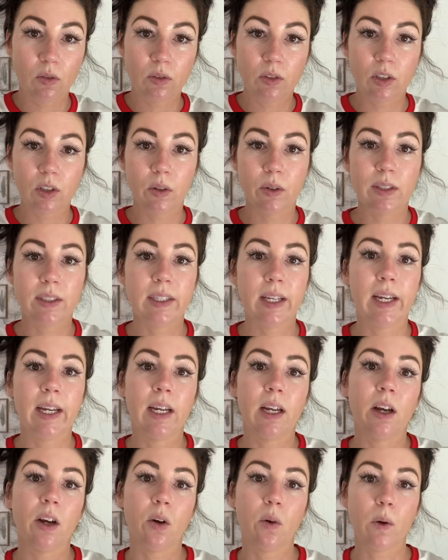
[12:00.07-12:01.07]
So it's
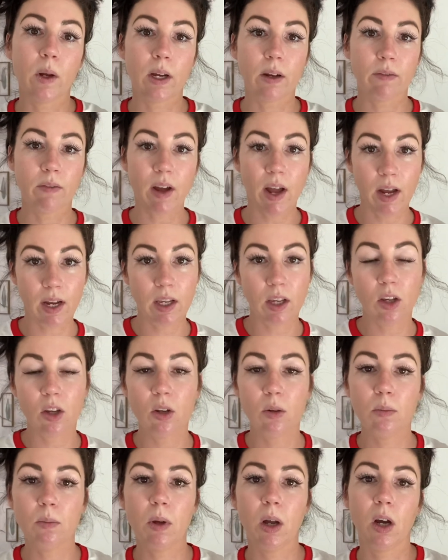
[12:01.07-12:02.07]
like a quick
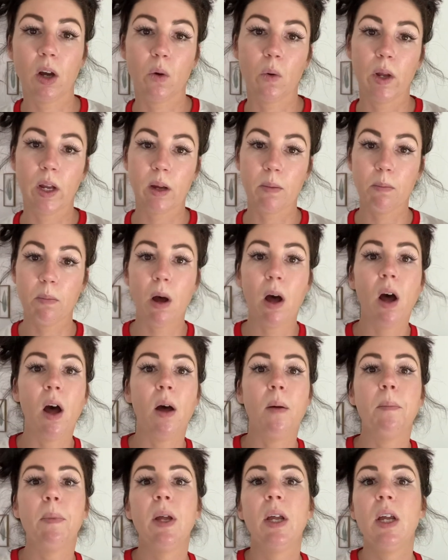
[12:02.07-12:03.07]
vacuum, a quick
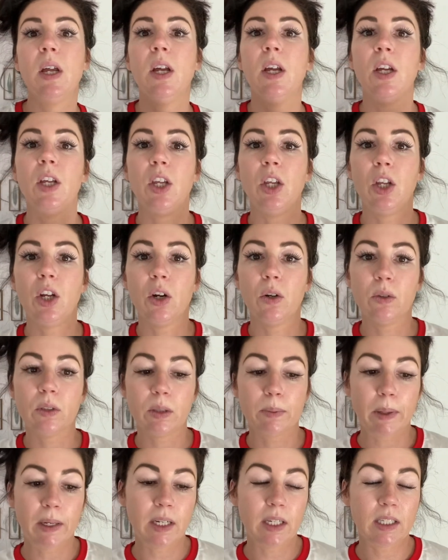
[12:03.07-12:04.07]
mop. You don't
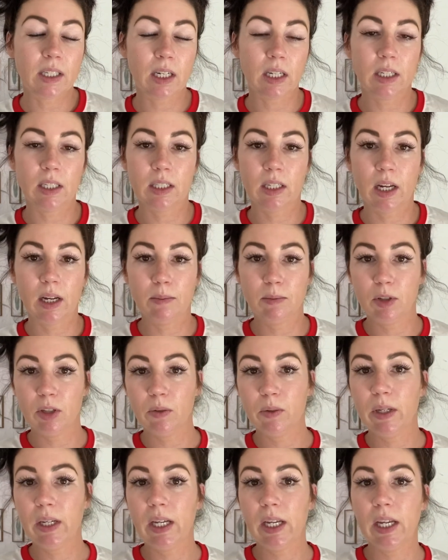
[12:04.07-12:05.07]
spend a ton of time
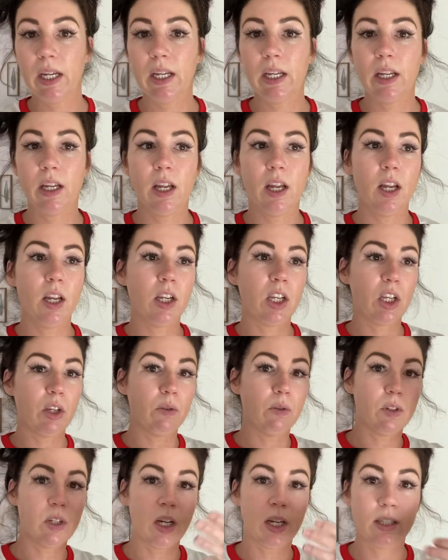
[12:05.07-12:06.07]
doing it. You
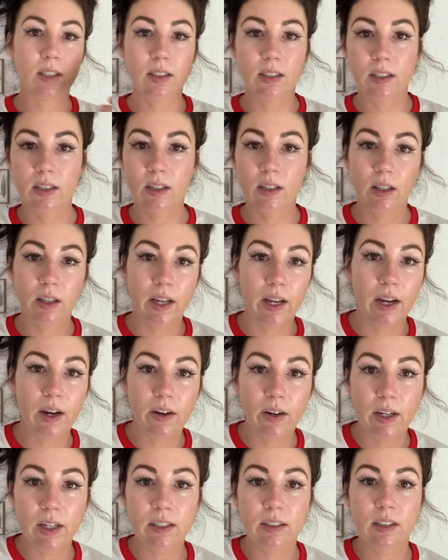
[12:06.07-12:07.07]
dust the
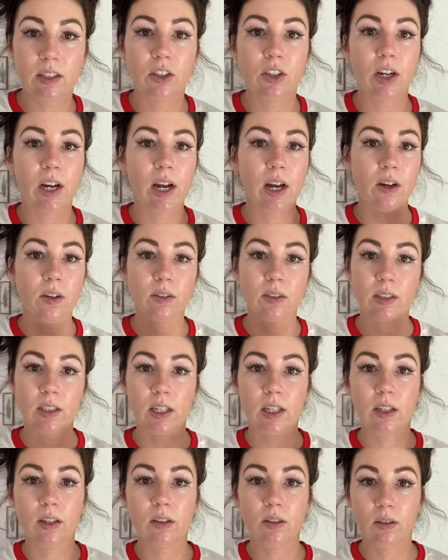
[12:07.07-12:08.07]
areas in your house
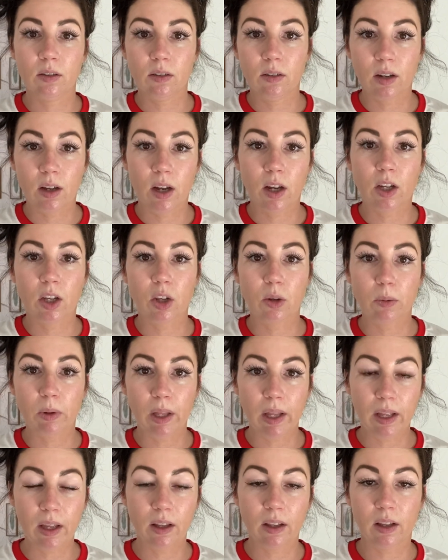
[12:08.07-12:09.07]
that
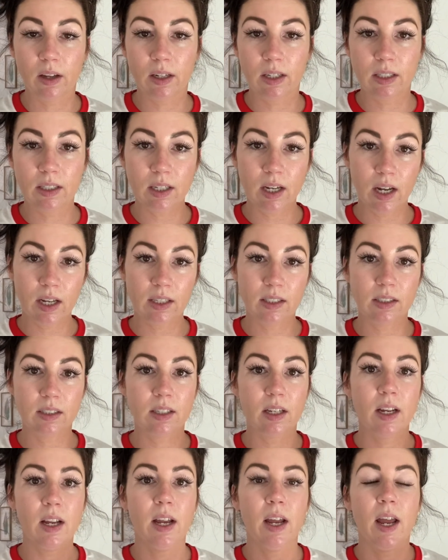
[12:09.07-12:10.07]
accumulate a lot of dust,
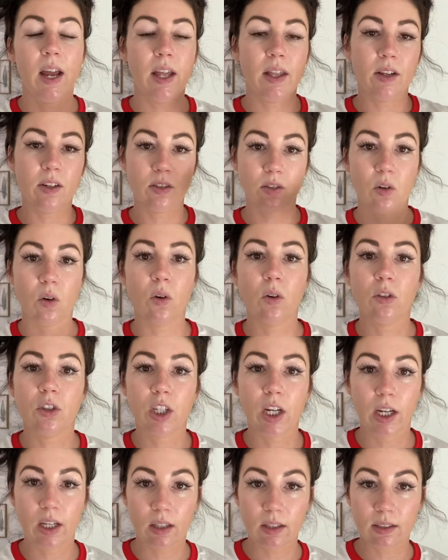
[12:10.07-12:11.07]
and there's a whole
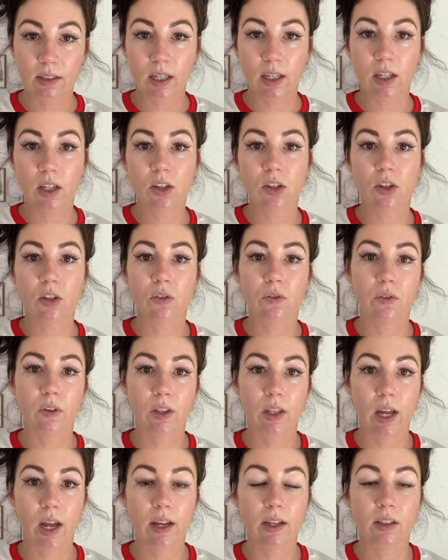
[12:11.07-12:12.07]
checklist that you do for
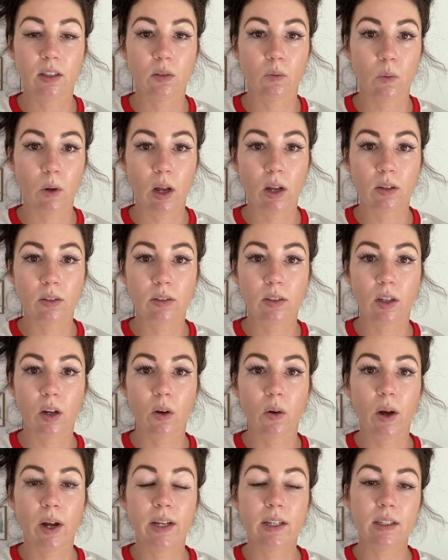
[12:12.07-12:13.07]
that as well.
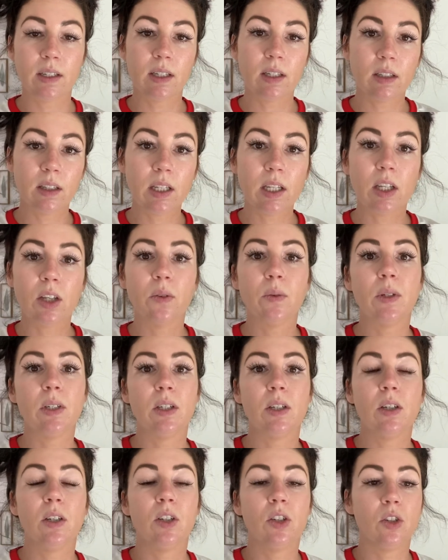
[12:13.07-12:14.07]
So ideally you would
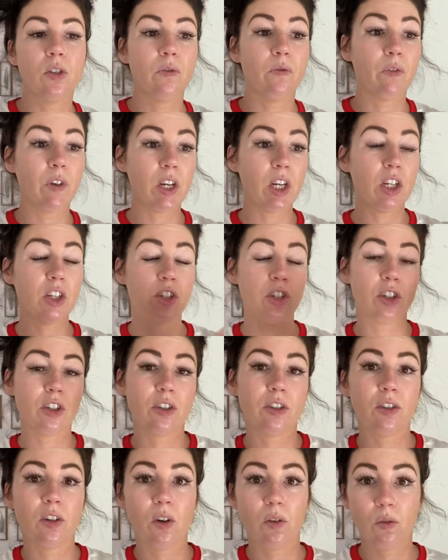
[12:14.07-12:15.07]
finish your
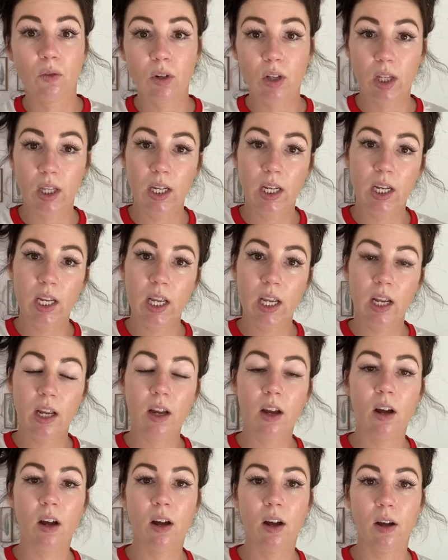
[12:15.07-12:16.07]
zone
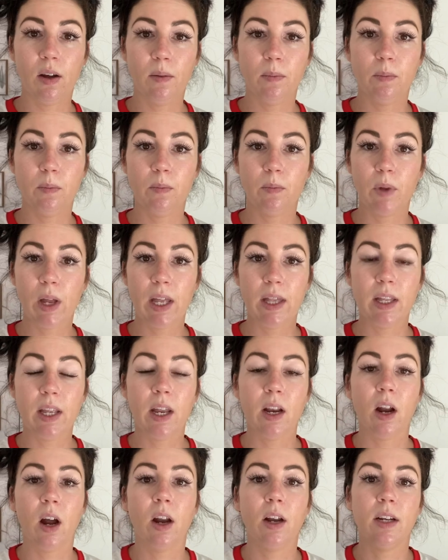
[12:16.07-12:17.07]
cleaning, and
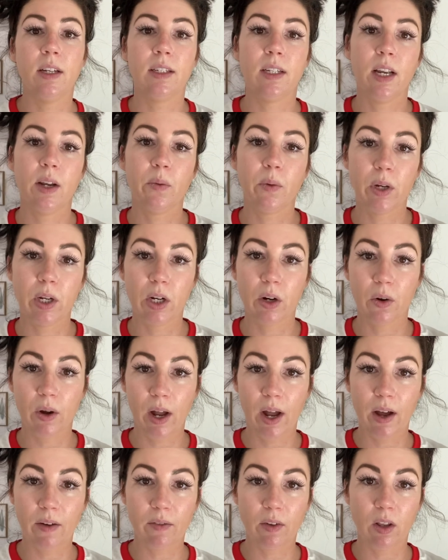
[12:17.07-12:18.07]
then on a day where you don't
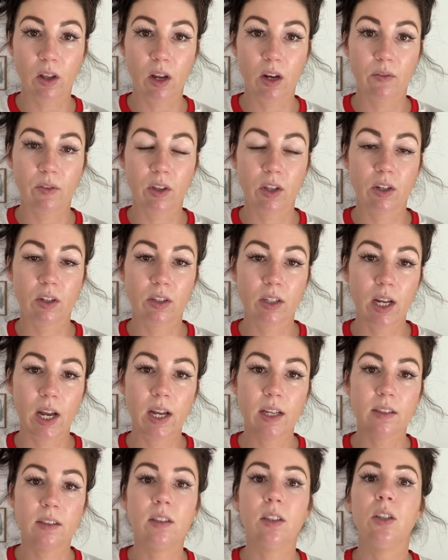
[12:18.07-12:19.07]
have a lot of other
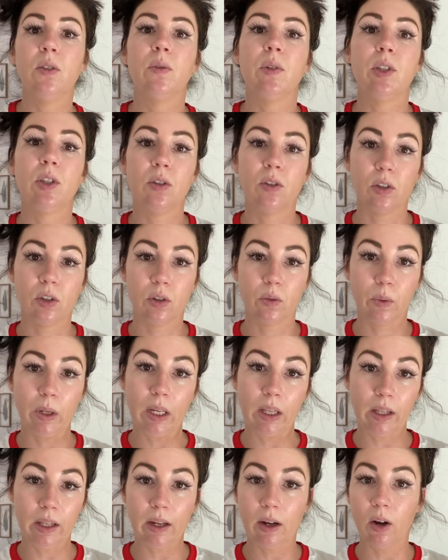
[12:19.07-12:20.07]
tasks, you would do your
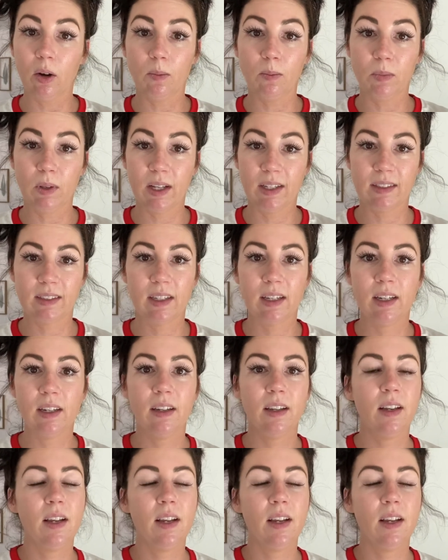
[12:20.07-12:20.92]
weekly home blessing.